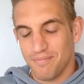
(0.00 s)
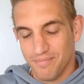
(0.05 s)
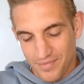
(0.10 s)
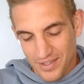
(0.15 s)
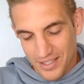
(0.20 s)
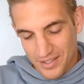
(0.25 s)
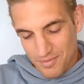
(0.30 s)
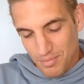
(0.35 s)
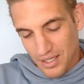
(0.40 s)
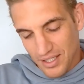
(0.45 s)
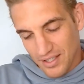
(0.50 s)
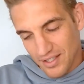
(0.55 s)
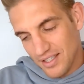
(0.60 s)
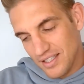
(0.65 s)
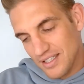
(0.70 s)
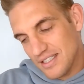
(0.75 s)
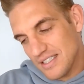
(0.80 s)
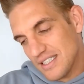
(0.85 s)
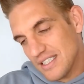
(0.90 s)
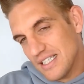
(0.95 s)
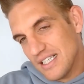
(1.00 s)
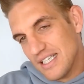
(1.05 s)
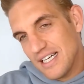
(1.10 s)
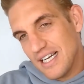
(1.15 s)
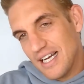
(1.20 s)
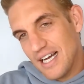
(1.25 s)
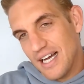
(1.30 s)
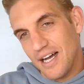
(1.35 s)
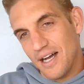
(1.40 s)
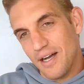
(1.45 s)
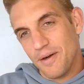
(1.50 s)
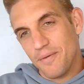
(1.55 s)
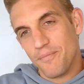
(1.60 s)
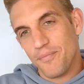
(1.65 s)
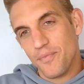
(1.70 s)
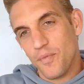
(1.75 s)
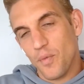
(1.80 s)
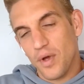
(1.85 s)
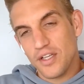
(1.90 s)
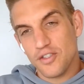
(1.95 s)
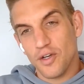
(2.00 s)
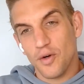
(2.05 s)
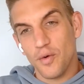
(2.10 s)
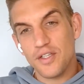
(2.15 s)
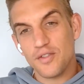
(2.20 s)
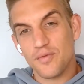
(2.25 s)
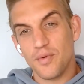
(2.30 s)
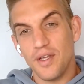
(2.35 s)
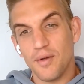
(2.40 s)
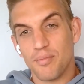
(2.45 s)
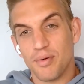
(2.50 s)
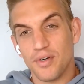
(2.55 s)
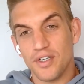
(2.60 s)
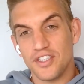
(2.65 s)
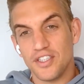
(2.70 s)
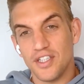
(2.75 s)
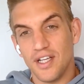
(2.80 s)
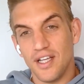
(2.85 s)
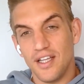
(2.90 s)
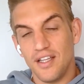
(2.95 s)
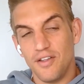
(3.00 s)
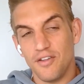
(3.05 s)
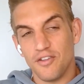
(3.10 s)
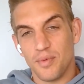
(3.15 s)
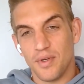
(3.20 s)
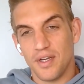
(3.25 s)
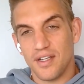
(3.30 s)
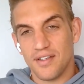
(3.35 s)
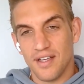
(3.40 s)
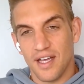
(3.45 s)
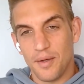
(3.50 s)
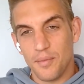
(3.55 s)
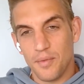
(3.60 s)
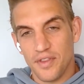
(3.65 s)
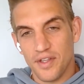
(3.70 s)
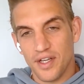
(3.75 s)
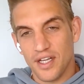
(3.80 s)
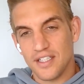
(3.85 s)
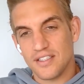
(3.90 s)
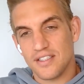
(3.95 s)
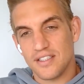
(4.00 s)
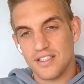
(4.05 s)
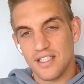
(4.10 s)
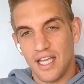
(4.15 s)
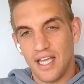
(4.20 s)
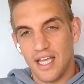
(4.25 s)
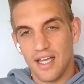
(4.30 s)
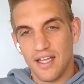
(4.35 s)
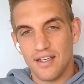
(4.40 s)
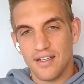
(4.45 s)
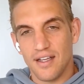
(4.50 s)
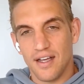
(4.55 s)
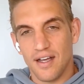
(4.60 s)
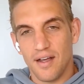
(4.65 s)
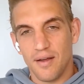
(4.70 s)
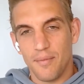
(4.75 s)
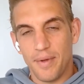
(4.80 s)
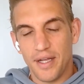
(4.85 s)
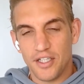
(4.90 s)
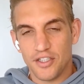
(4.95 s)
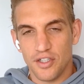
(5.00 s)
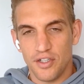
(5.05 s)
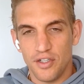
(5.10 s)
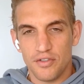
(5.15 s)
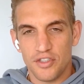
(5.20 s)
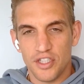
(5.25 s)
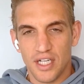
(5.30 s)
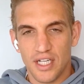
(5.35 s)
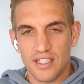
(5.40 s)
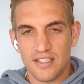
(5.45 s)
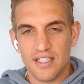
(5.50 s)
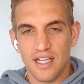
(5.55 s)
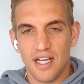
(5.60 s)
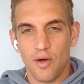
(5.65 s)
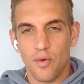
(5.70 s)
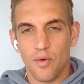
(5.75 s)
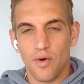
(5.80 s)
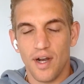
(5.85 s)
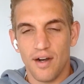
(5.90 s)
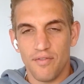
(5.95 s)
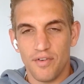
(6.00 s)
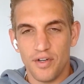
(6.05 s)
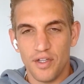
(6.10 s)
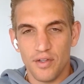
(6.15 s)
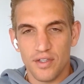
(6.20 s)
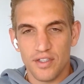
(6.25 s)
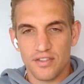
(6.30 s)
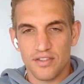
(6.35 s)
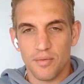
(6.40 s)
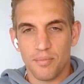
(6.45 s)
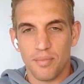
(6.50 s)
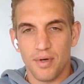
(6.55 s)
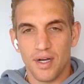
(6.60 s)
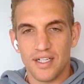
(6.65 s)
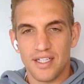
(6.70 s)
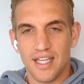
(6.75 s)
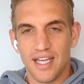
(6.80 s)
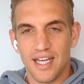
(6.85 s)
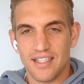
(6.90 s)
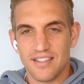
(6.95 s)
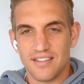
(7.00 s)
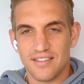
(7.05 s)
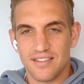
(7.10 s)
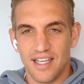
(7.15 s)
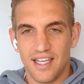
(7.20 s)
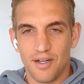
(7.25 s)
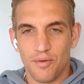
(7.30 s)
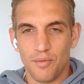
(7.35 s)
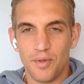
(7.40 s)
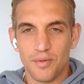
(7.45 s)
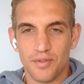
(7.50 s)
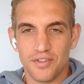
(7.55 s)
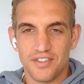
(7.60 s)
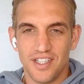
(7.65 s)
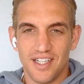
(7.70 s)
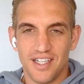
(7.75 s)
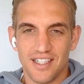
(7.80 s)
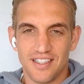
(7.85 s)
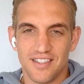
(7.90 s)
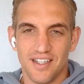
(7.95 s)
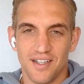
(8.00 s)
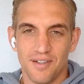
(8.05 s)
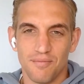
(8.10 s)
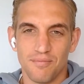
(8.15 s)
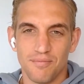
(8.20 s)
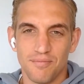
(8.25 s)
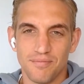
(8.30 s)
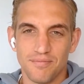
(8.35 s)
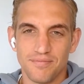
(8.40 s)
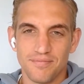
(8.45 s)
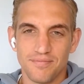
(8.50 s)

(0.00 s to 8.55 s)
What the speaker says: that's Bradley. Well, as always, we appreciate you spending time with us, and make sure you check us out wherever you listen to podcasts, and we will see you next time.